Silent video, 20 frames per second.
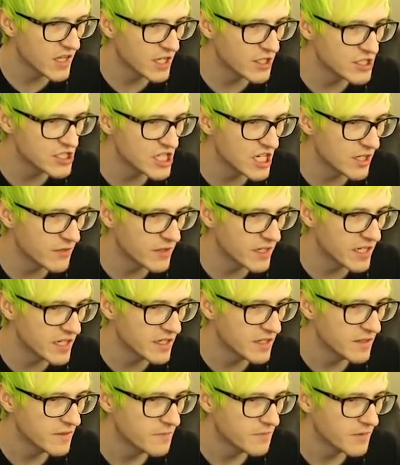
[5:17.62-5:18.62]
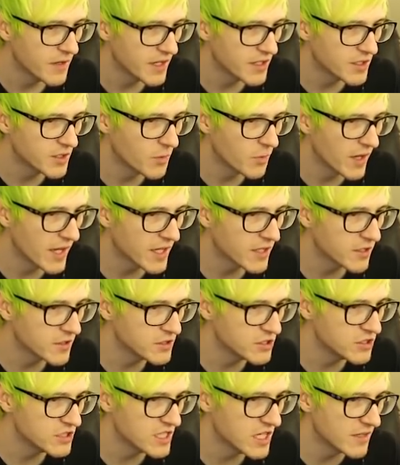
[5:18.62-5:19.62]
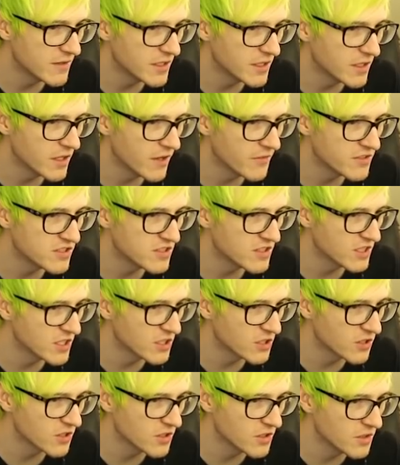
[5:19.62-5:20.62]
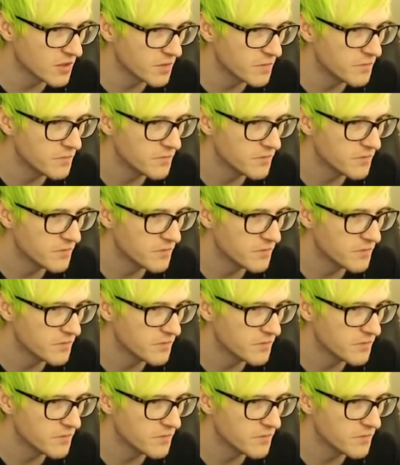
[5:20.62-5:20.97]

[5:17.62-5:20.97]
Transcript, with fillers: there, Jerry. I don't know why I called you Jerry. You're obviously a girl.